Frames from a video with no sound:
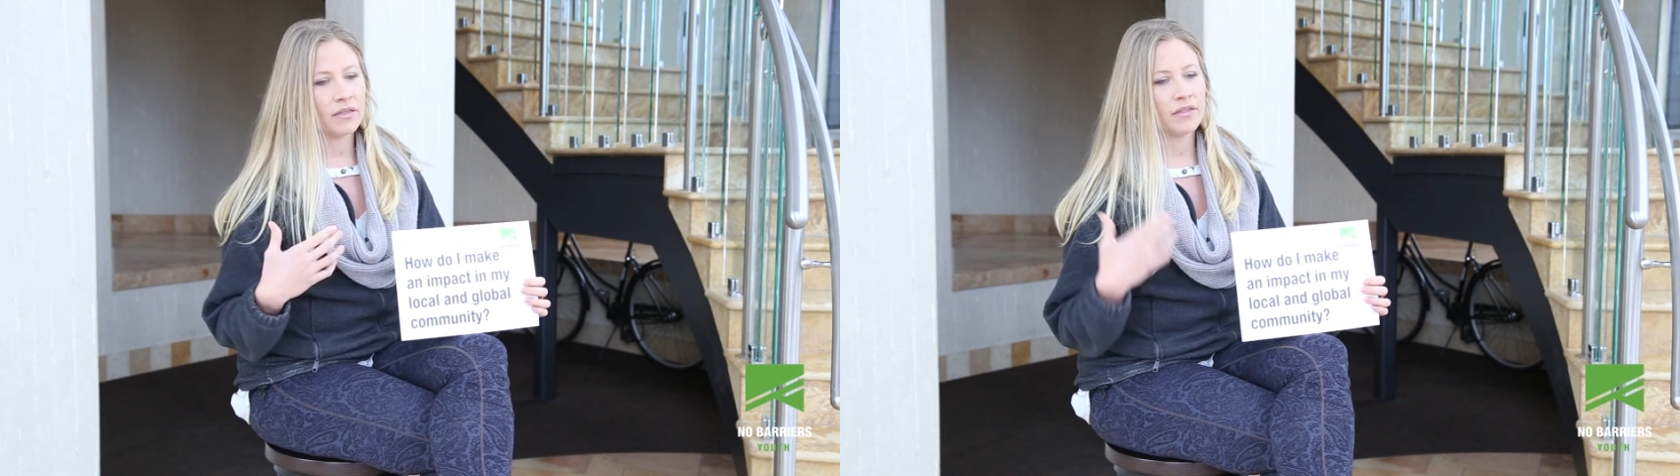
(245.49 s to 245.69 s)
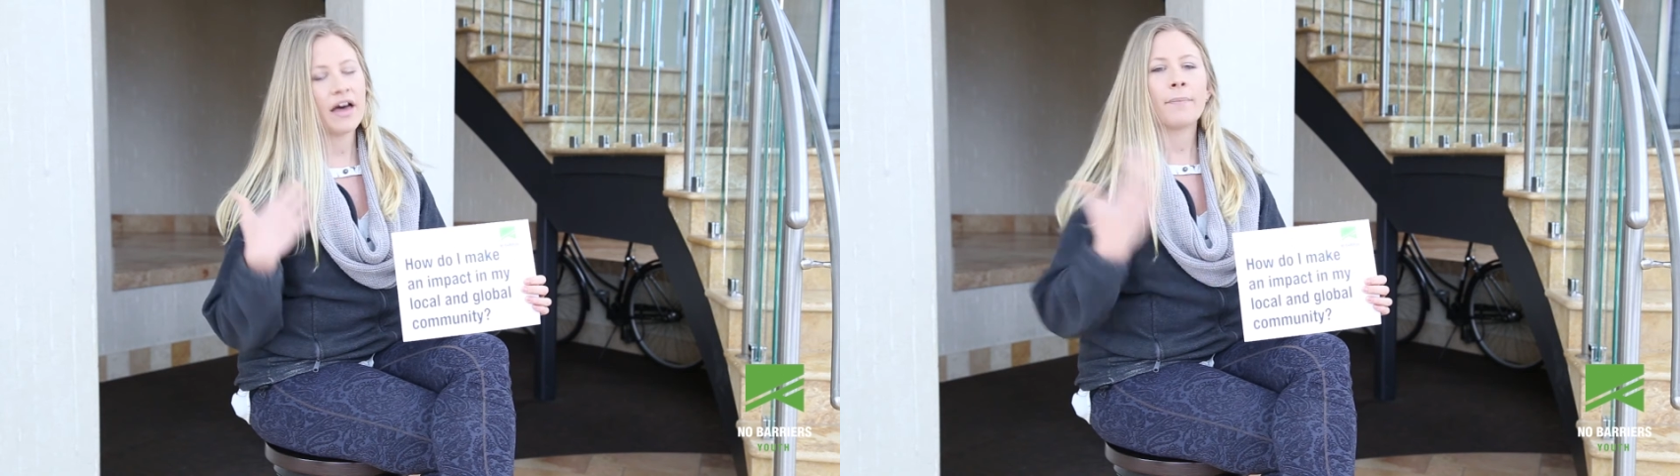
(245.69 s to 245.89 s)

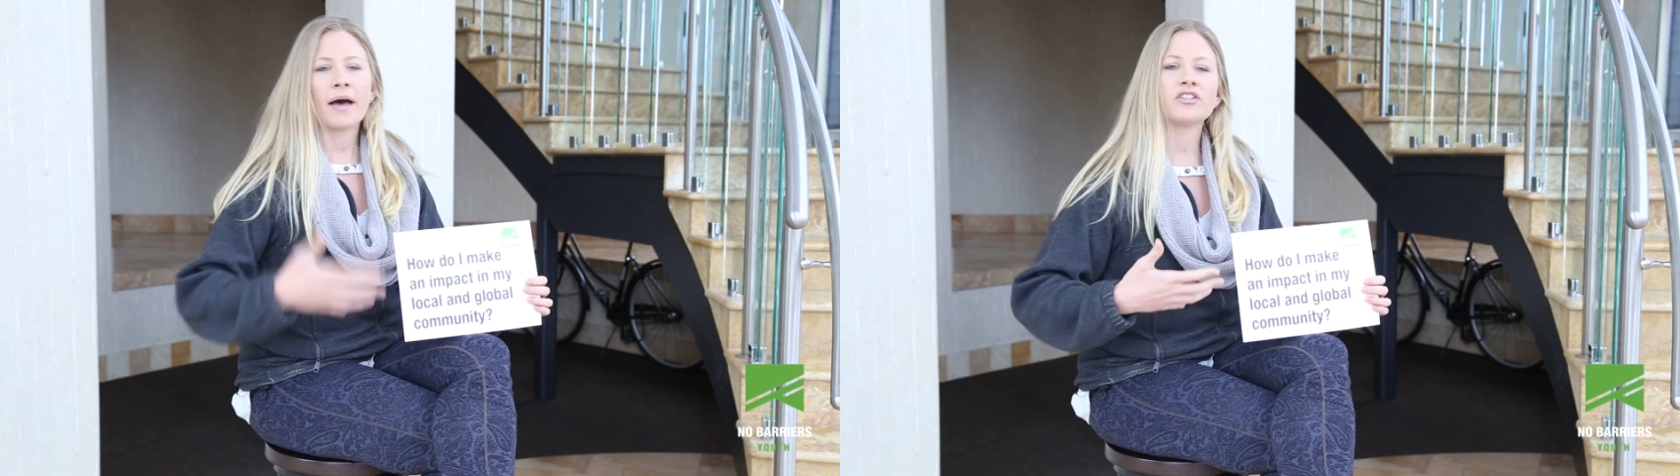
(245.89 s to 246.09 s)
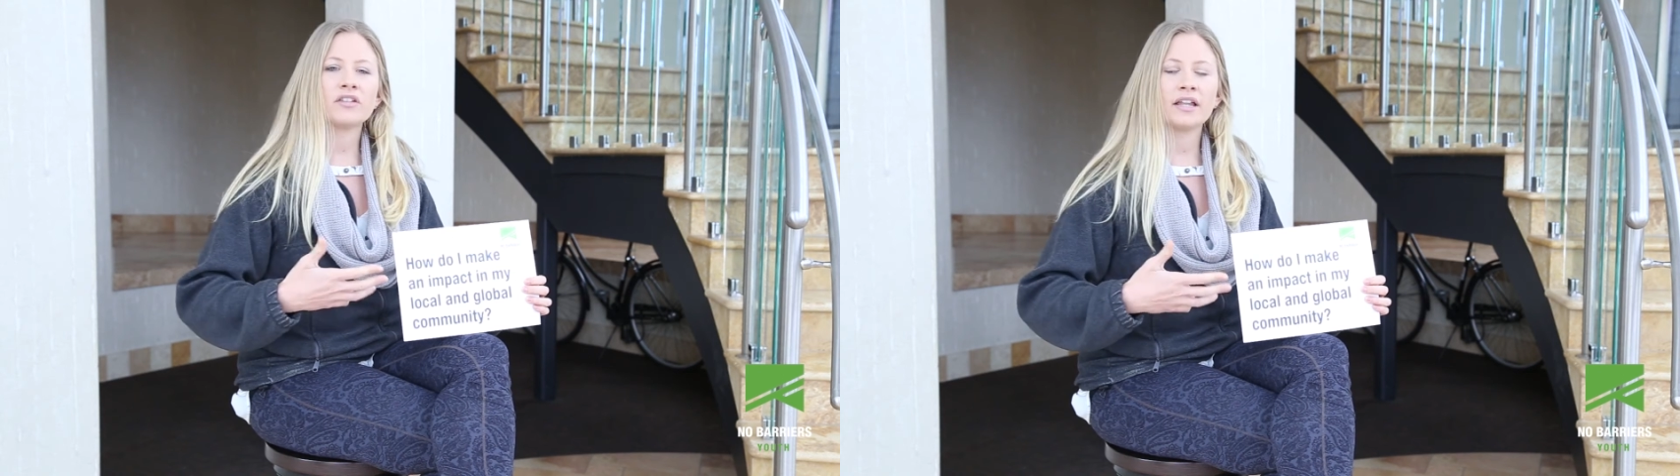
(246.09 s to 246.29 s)
that
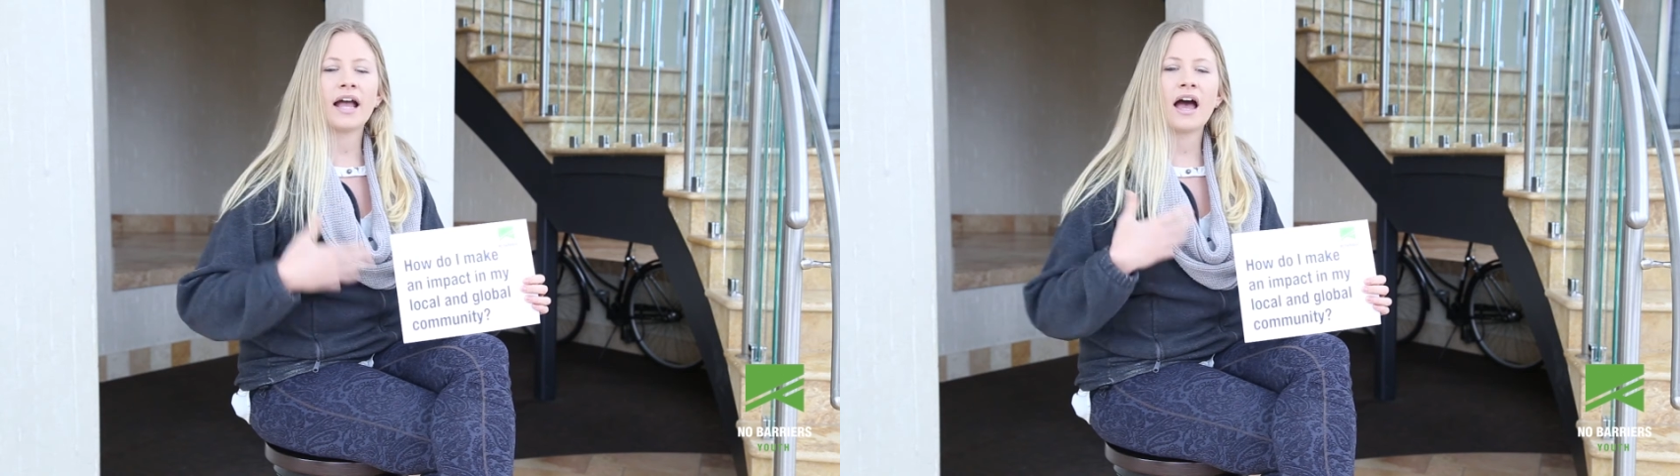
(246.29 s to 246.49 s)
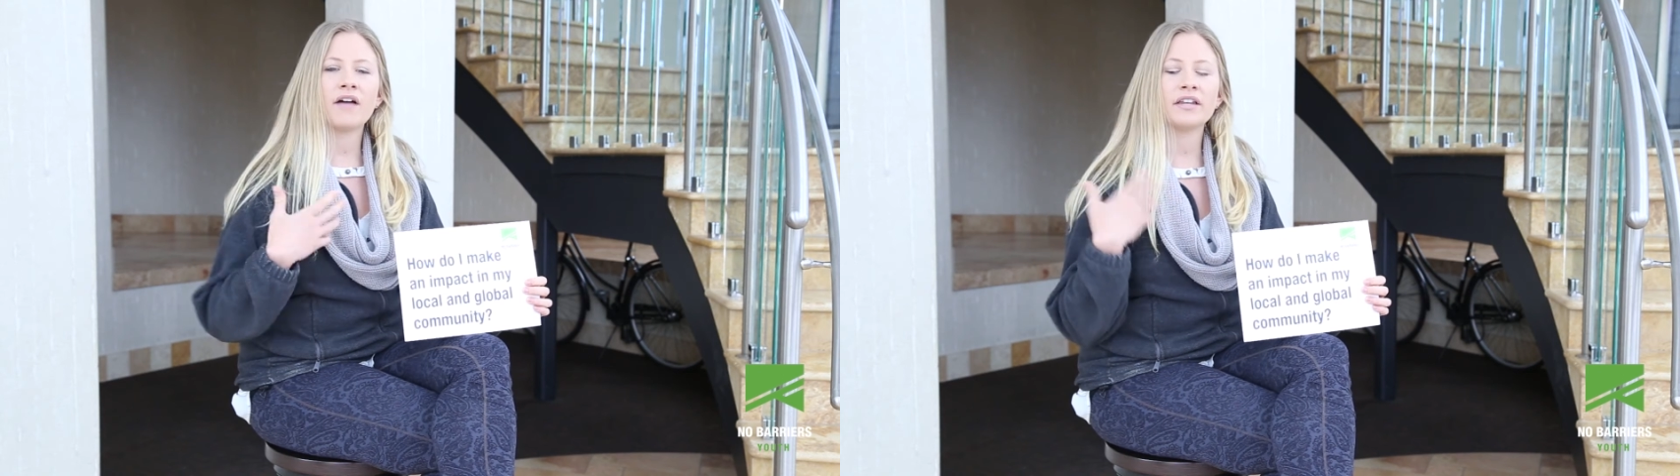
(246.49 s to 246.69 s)
passion that I
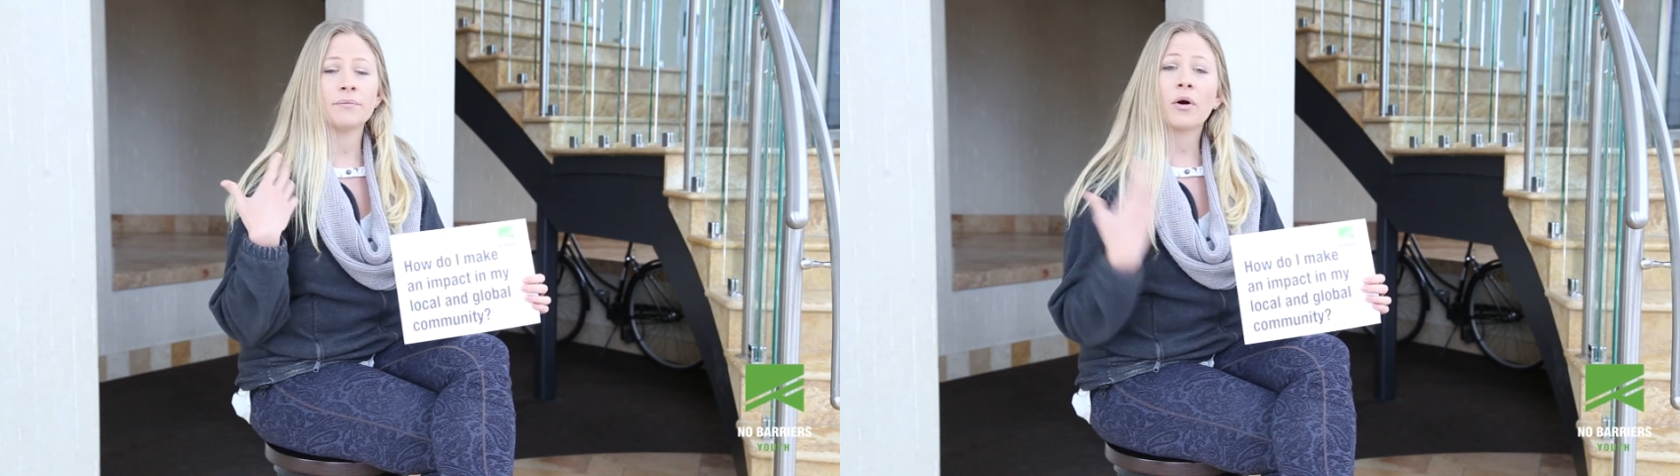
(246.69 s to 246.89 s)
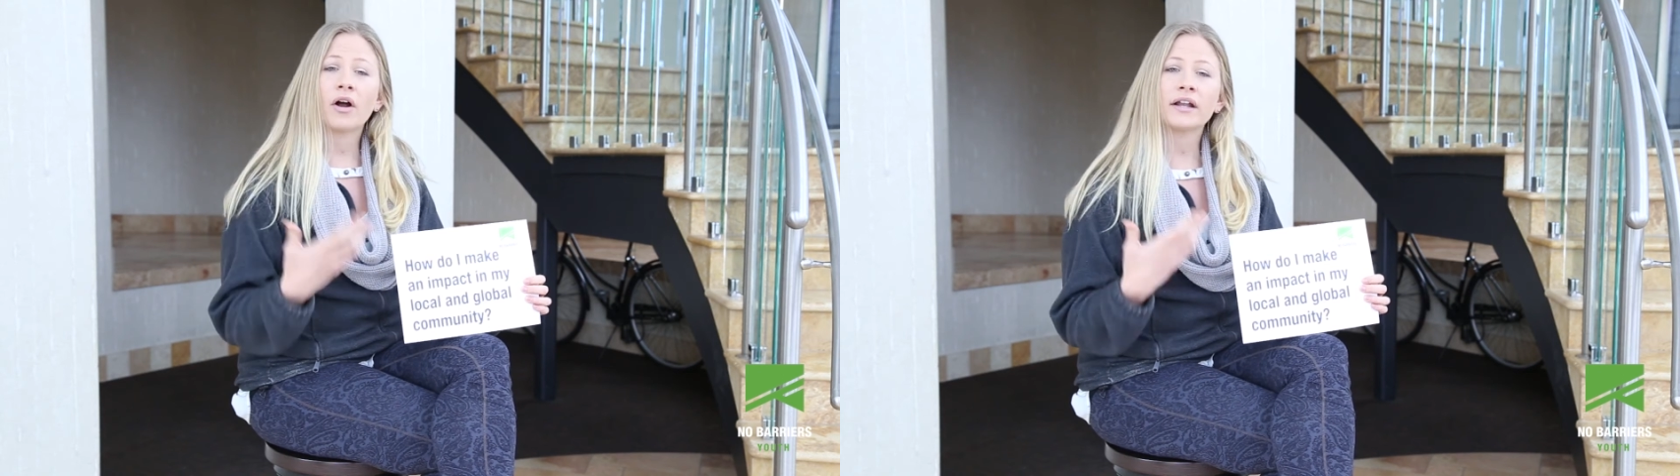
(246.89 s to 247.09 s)
have in
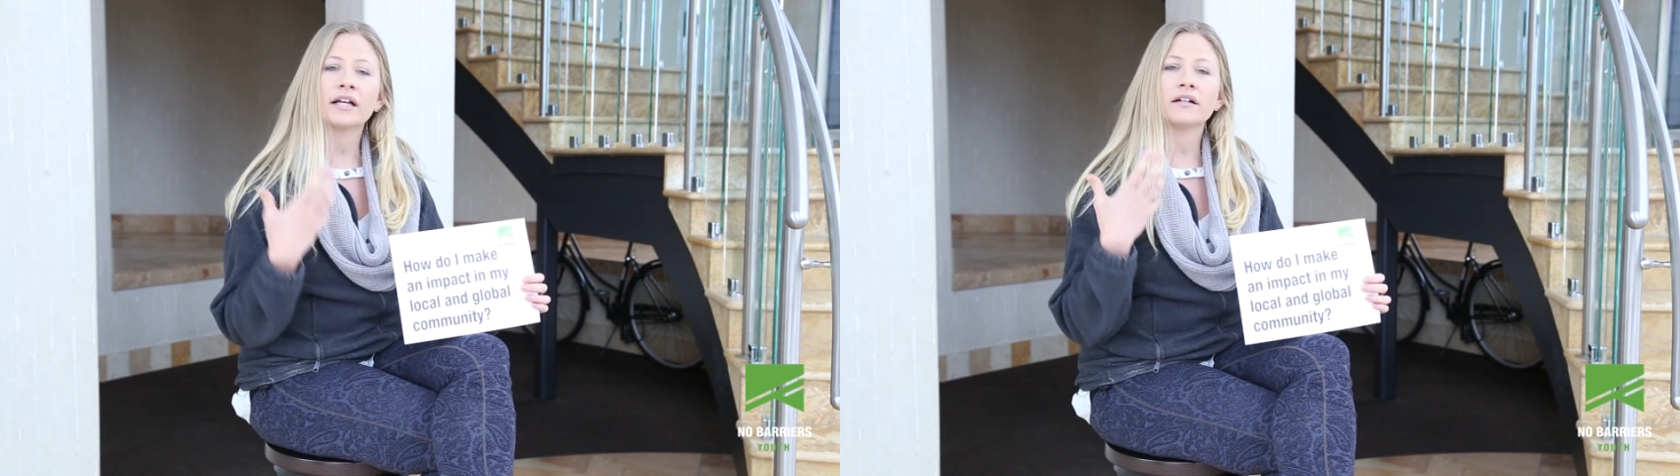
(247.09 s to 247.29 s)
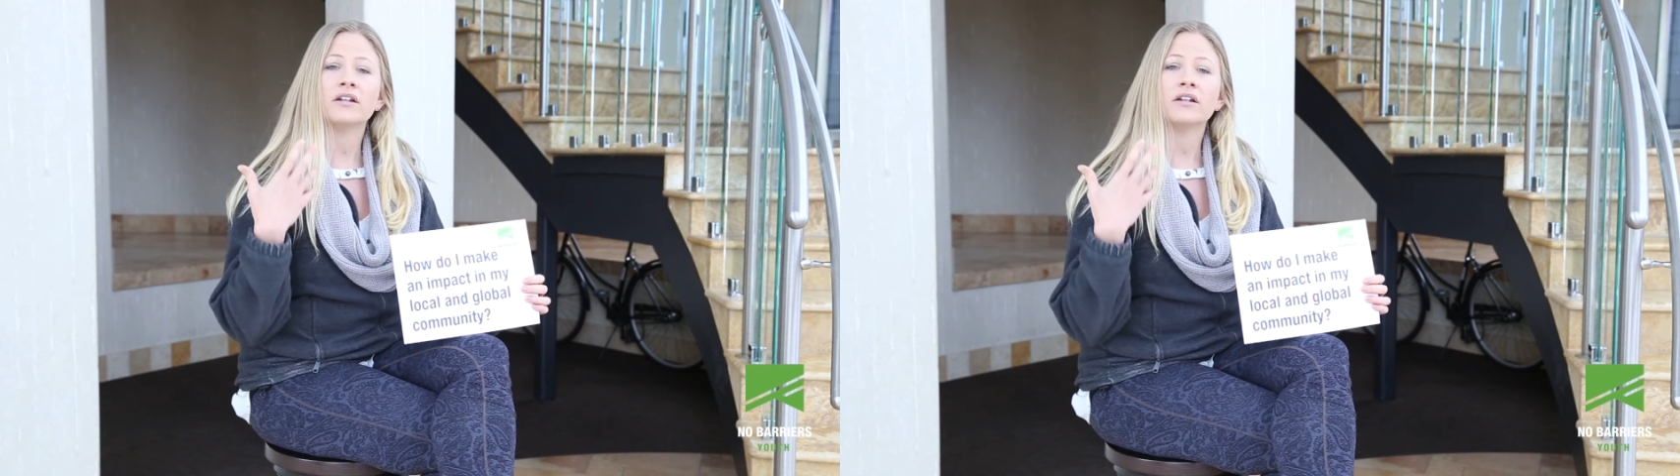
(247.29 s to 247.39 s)
imparting